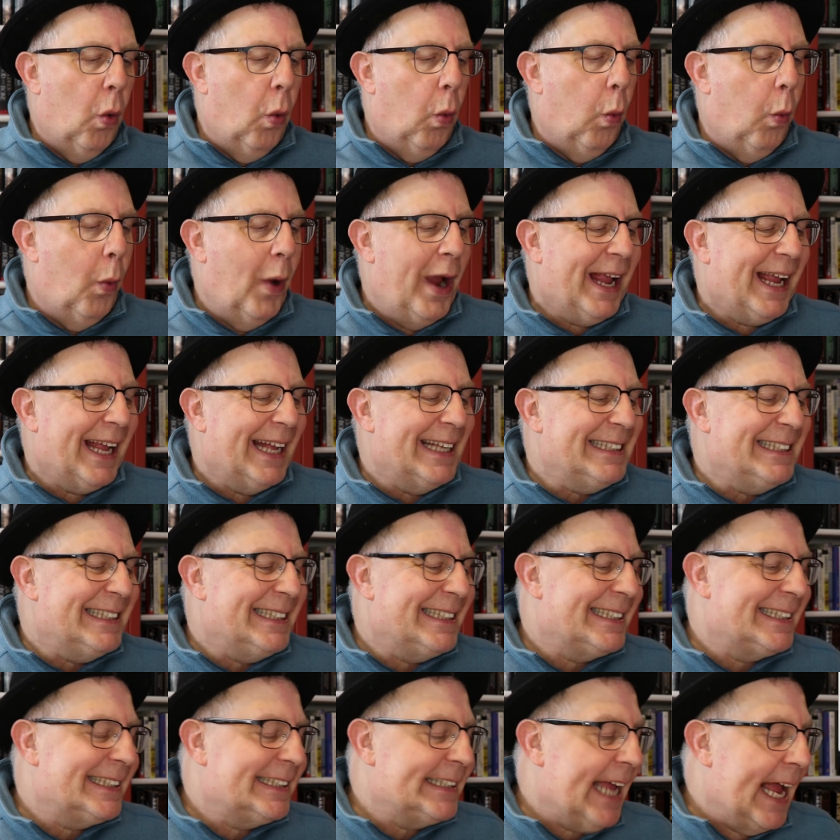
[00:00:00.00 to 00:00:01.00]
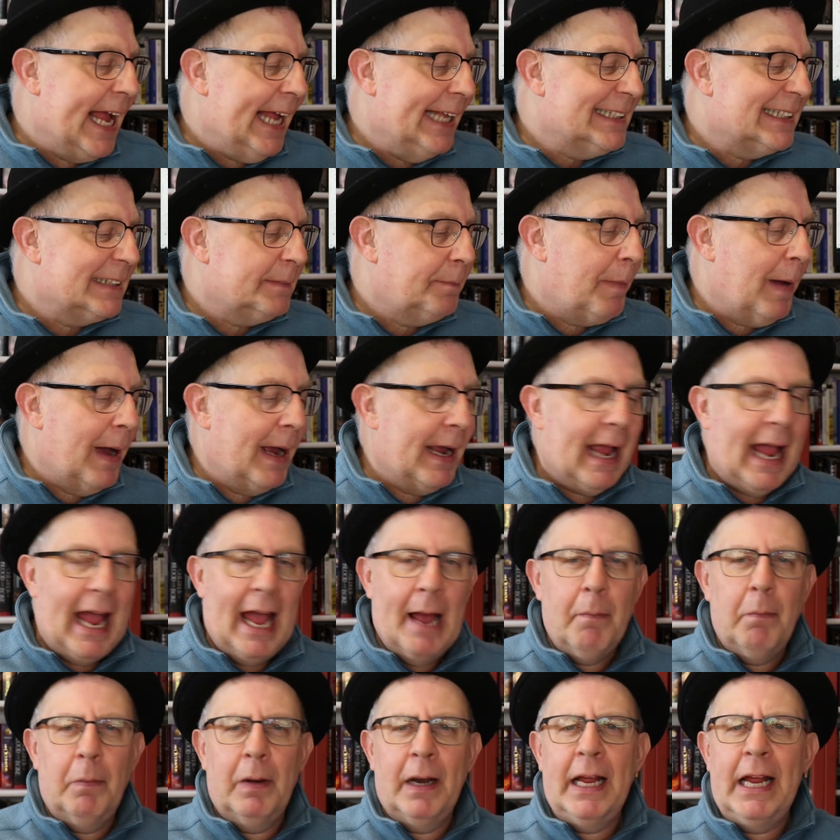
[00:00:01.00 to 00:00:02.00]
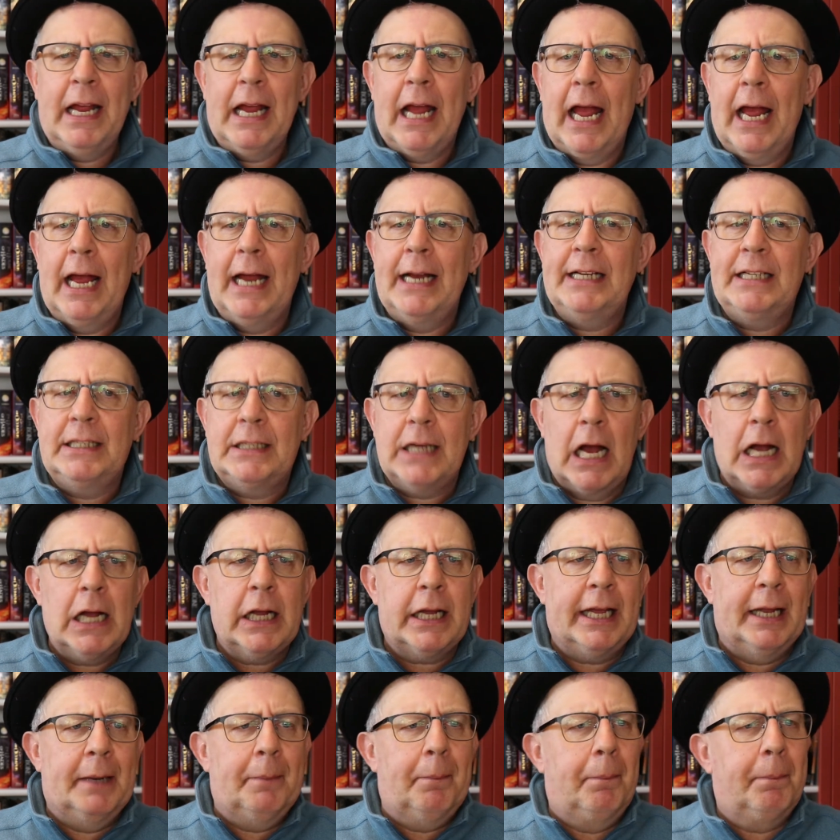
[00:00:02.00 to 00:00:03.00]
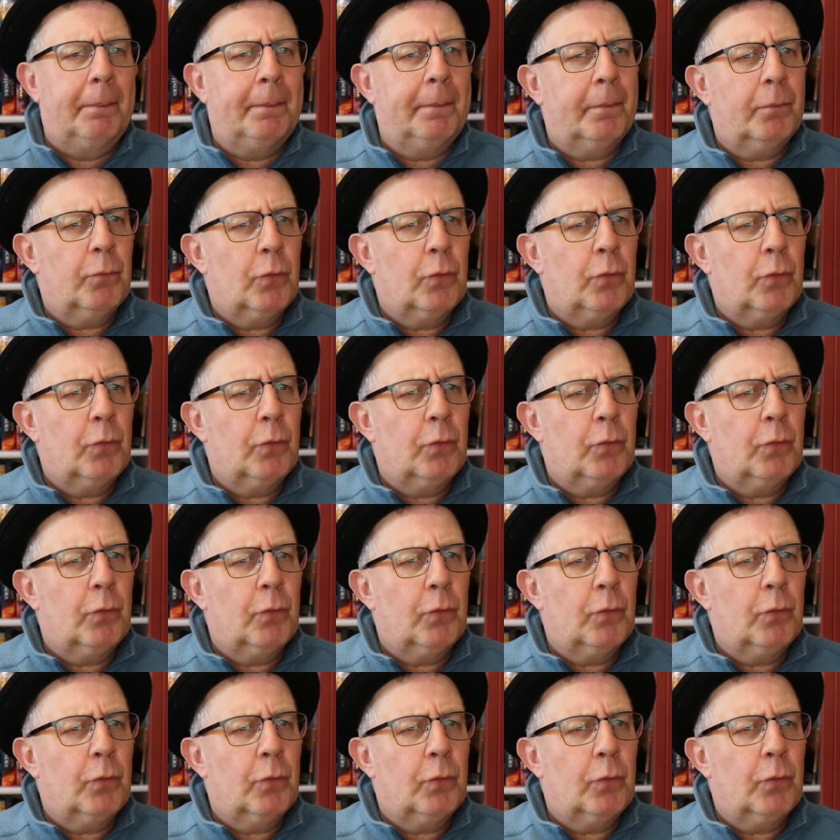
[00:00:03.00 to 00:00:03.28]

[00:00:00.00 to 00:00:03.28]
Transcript: Wicked Saints by Emily A. Duncan.